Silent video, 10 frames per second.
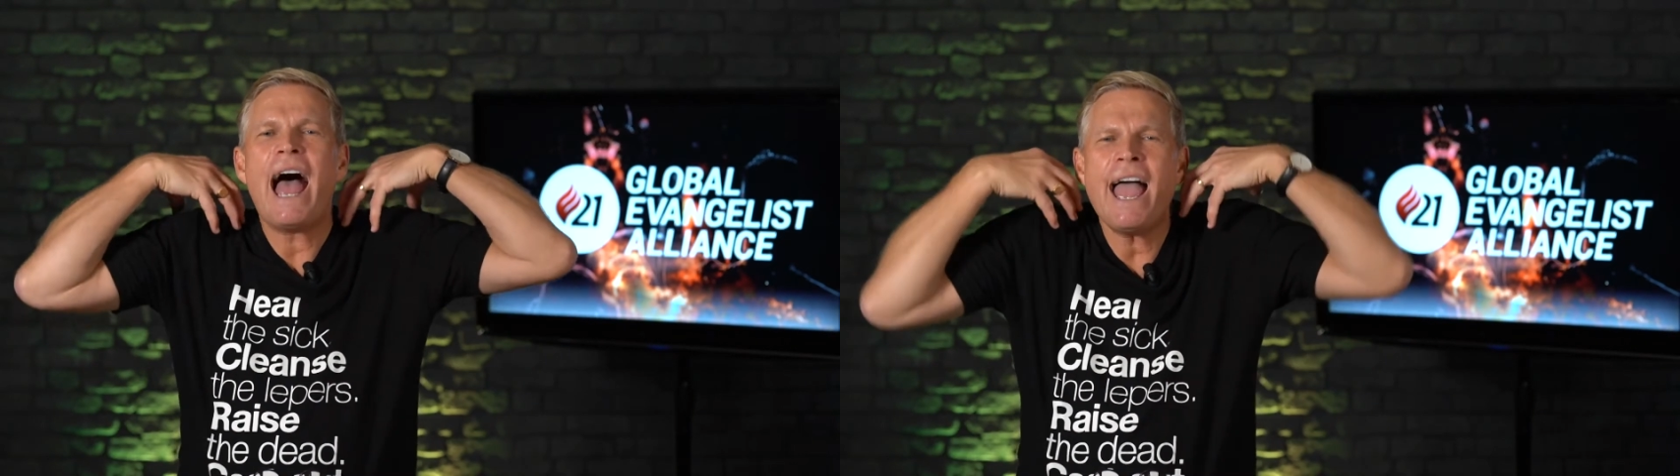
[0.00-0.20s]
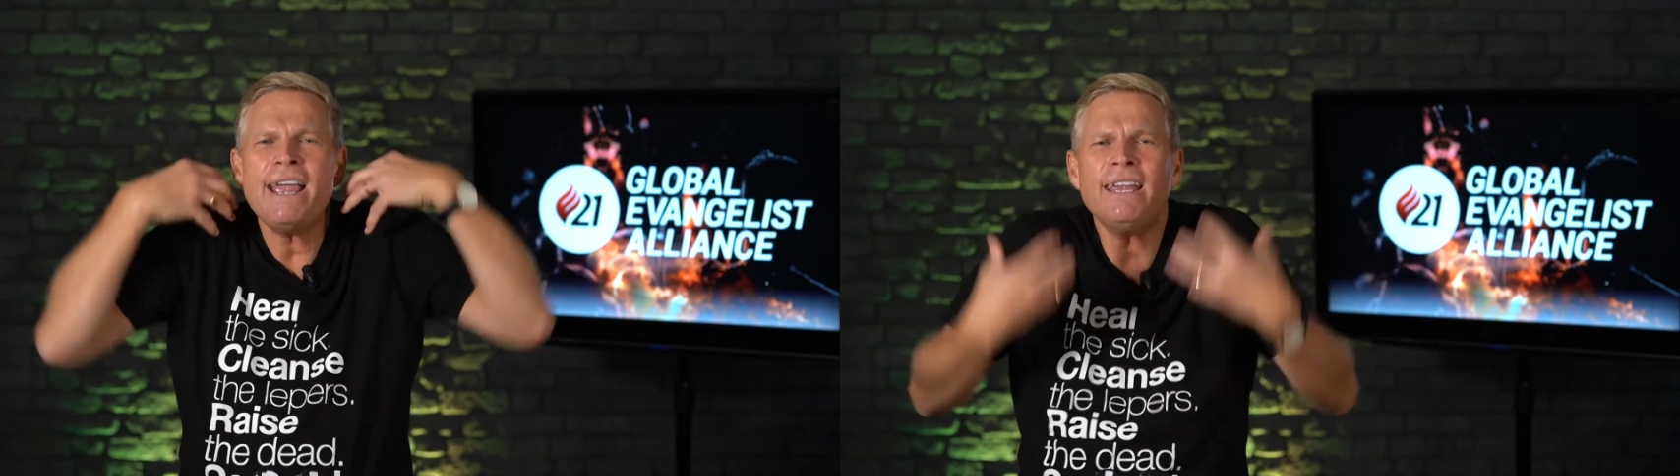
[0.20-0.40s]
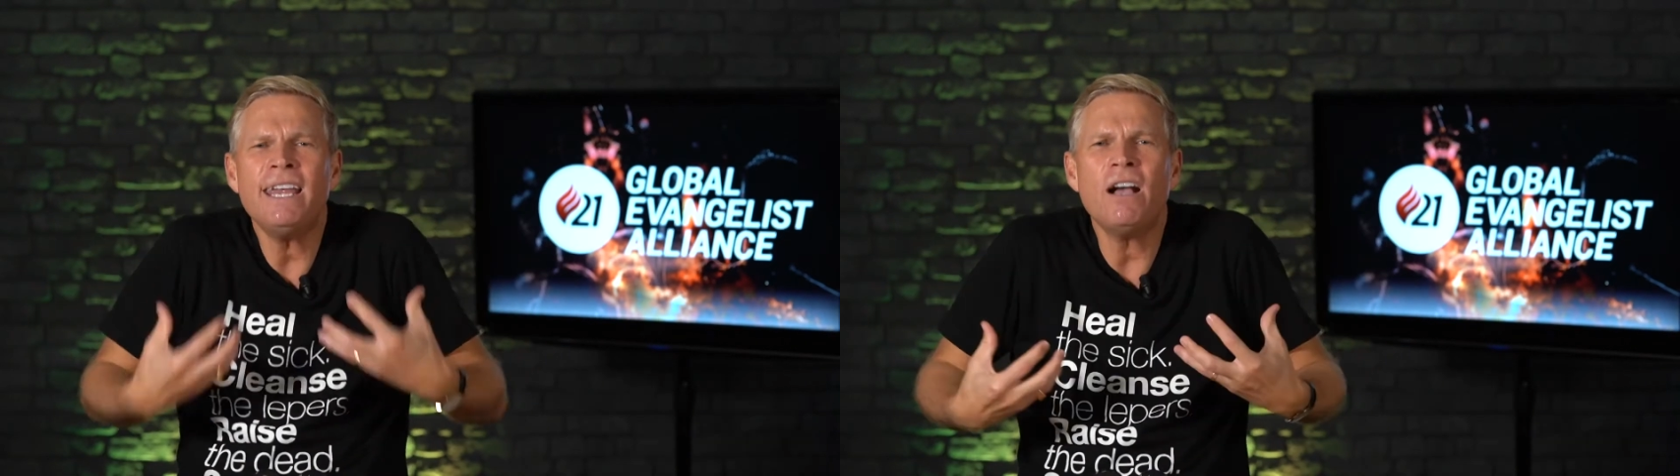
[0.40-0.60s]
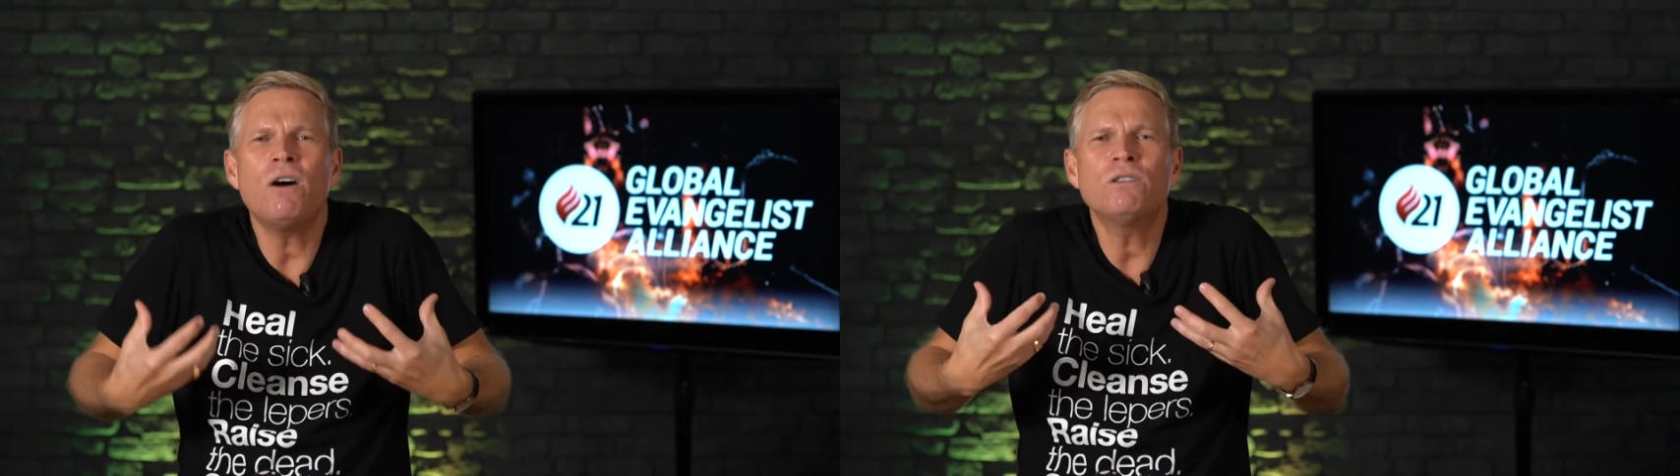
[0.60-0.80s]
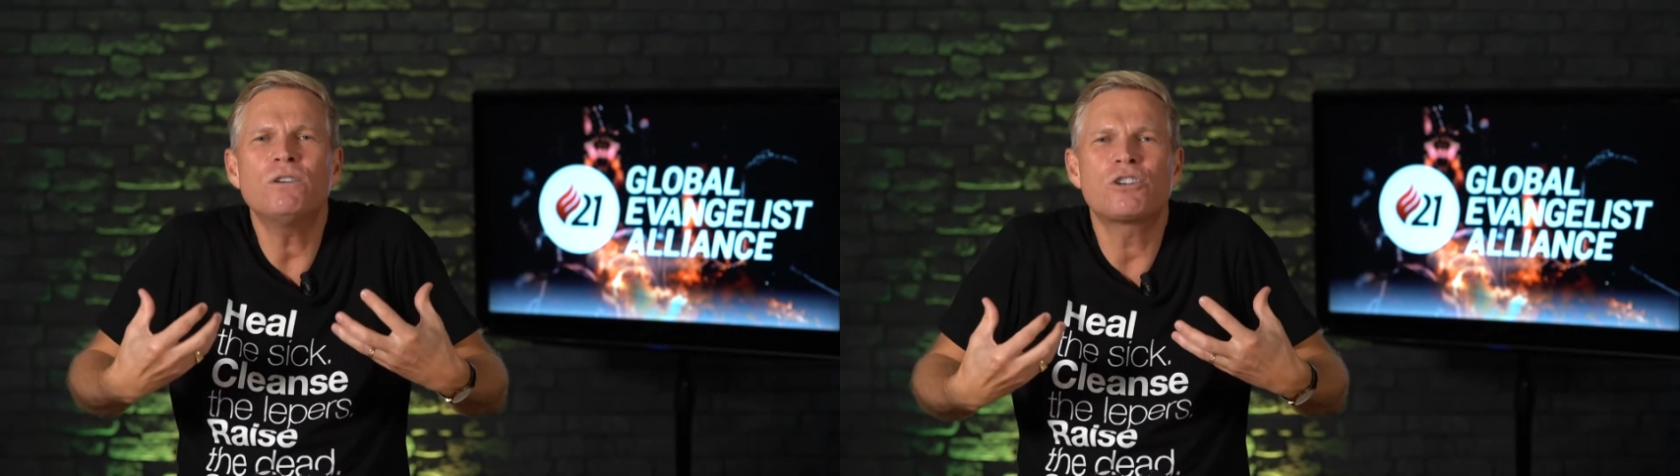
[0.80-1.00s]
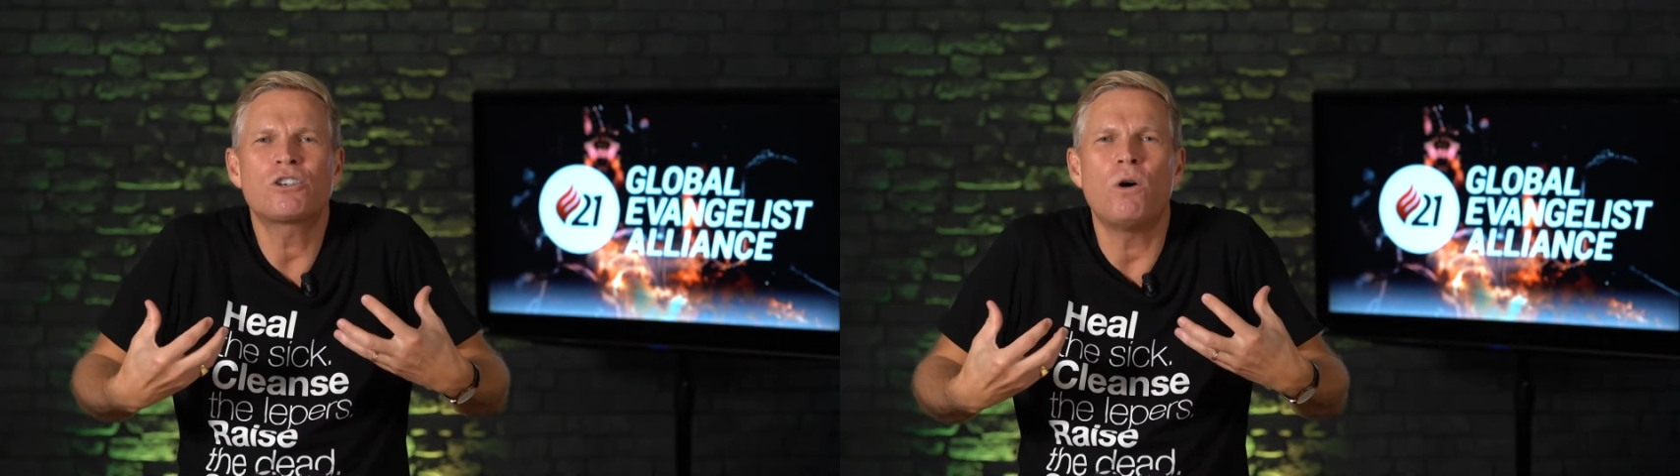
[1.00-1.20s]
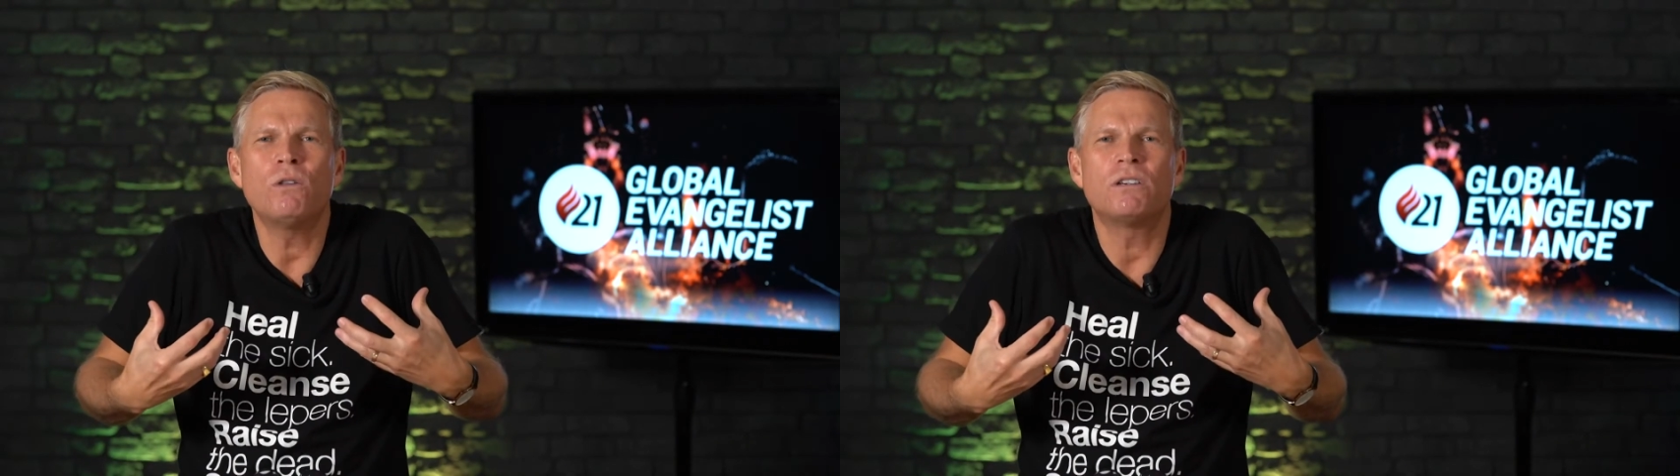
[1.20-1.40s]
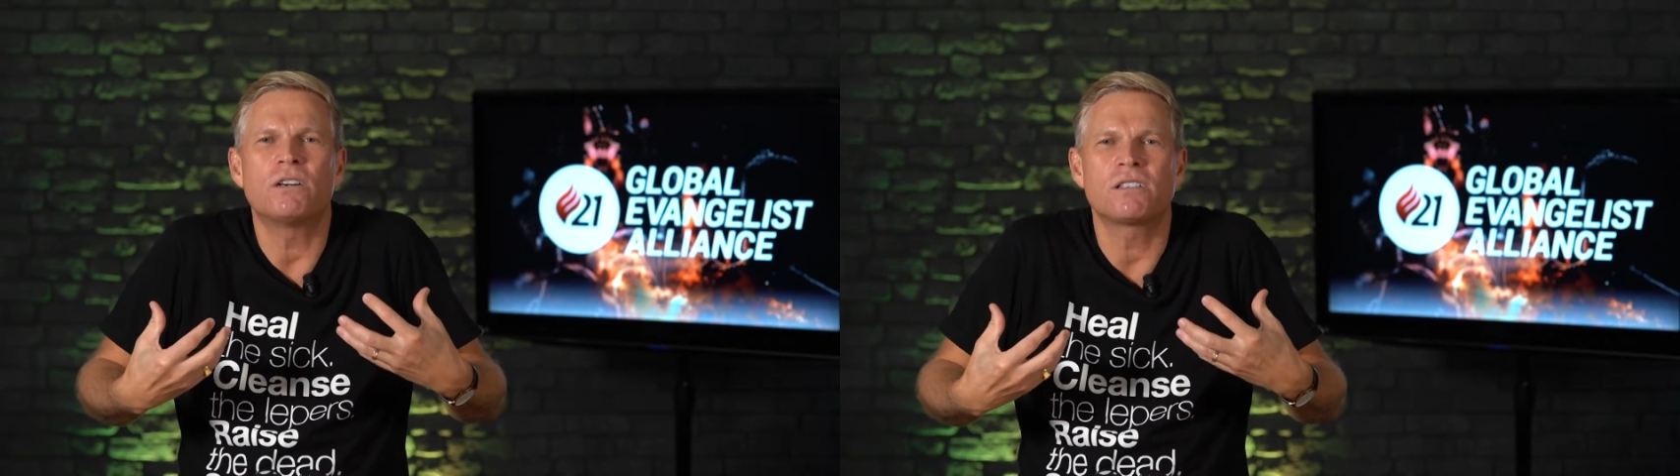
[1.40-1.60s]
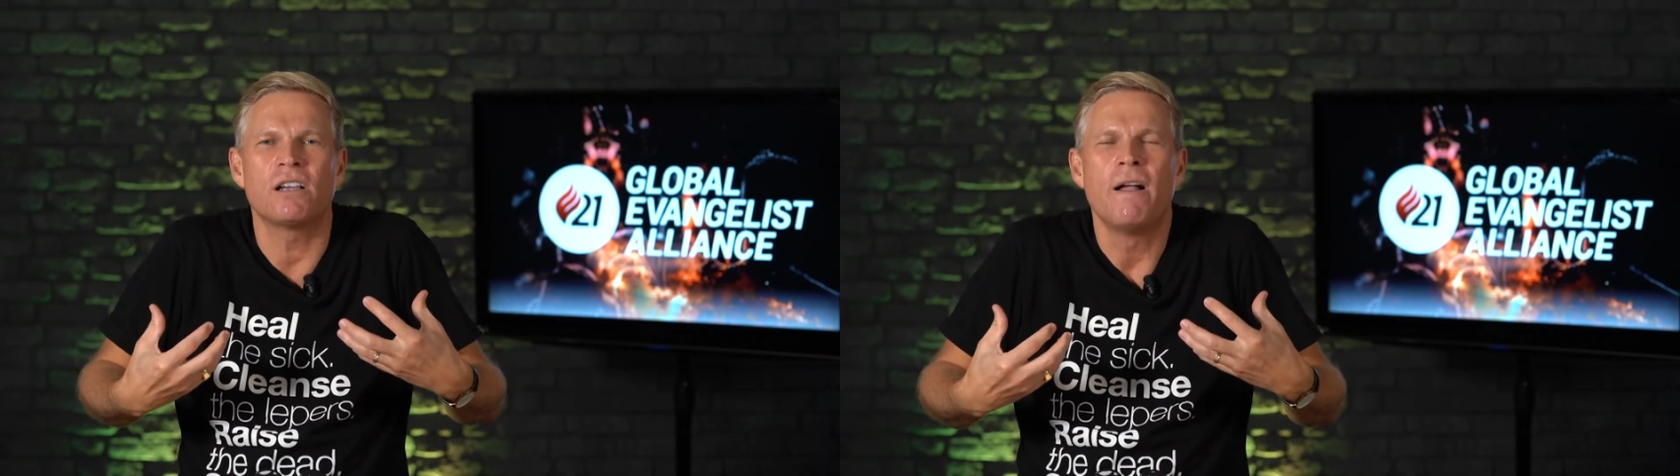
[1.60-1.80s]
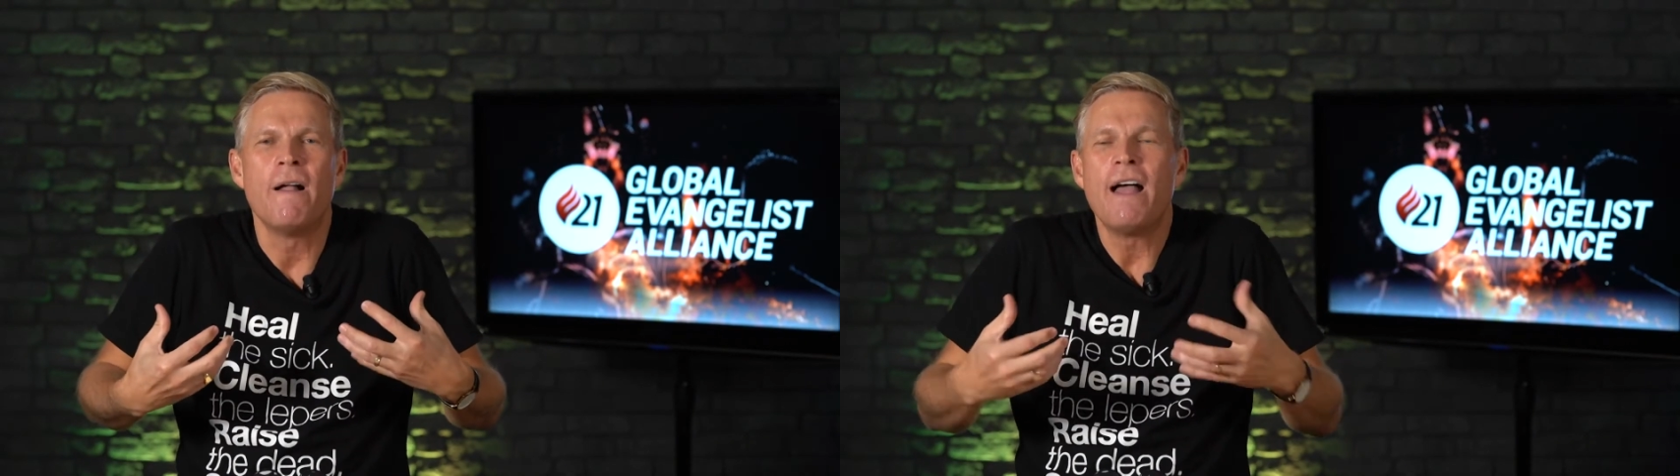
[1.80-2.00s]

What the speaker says: hanging on the shoulders.